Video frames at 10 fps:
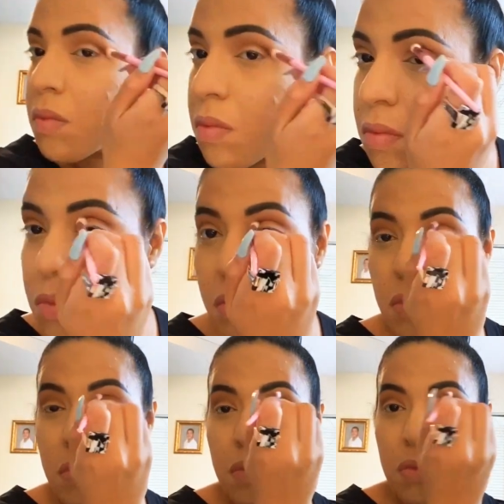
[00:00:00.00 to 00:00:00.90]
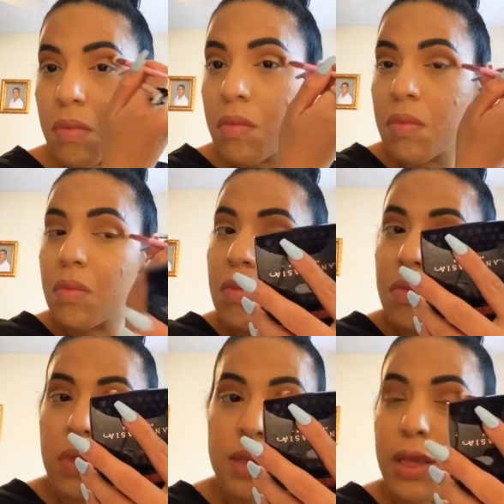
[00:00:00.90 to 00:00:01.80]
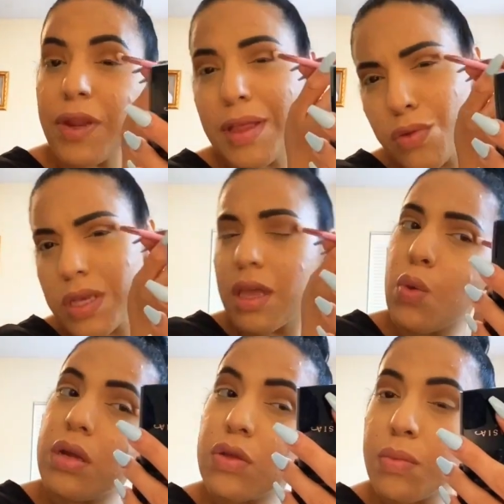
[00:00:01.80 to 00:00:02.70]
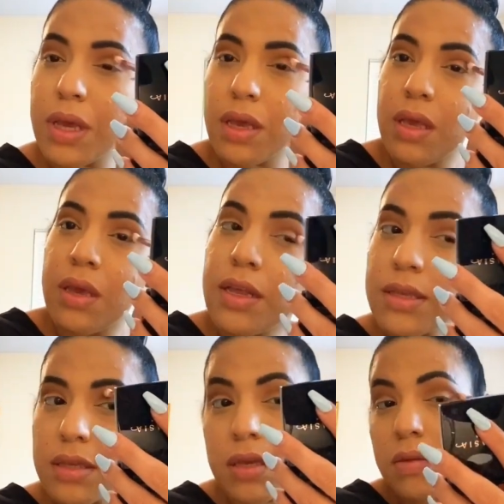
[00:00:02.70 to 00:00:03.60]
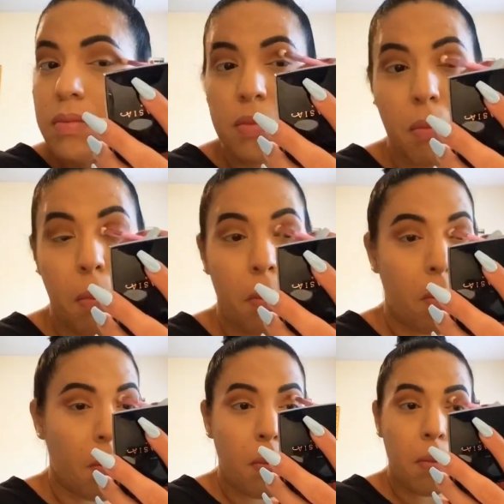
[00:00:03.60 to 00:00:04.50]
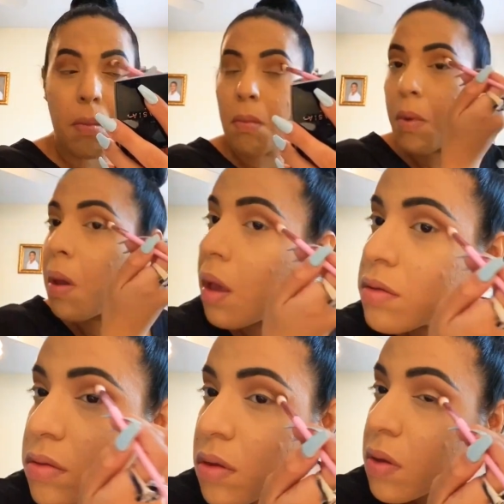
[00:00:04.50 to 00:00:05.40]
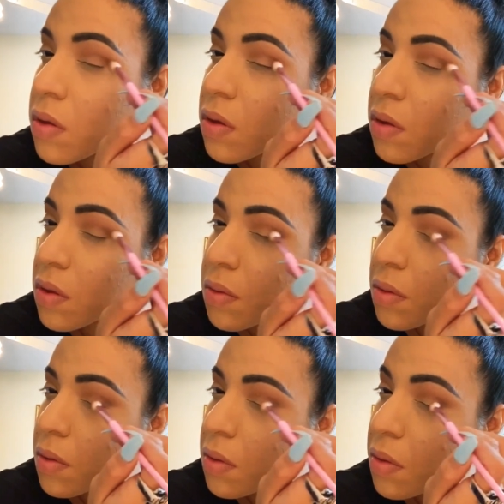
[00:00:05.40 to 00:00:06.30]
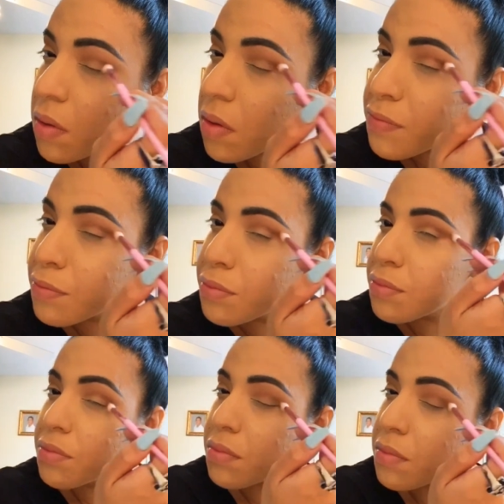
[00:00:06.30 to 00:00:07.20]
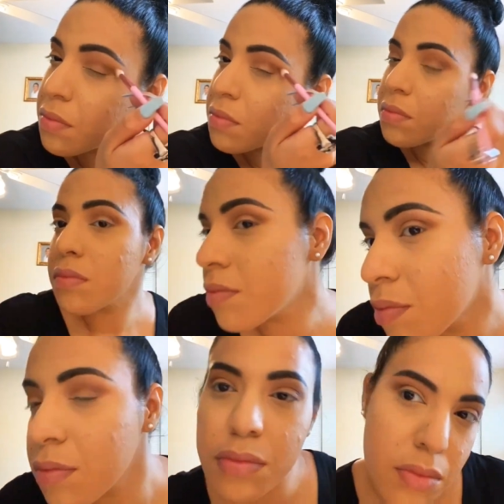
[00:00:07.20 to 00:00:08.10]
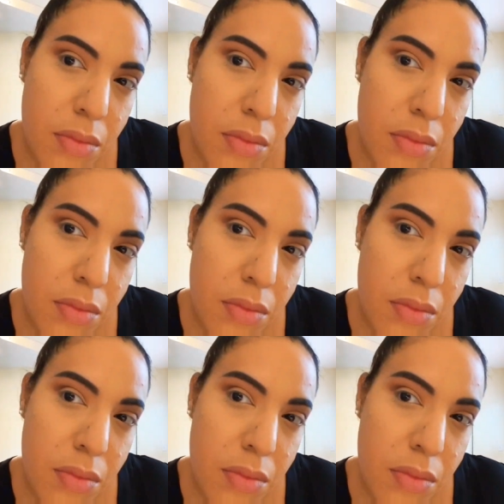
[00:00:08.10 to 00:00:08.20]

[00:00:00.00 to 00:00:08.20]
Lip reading: So I'm blending that shade, the Guiding Spirit shade, into a little bit below my crease to add a bit more smokiness.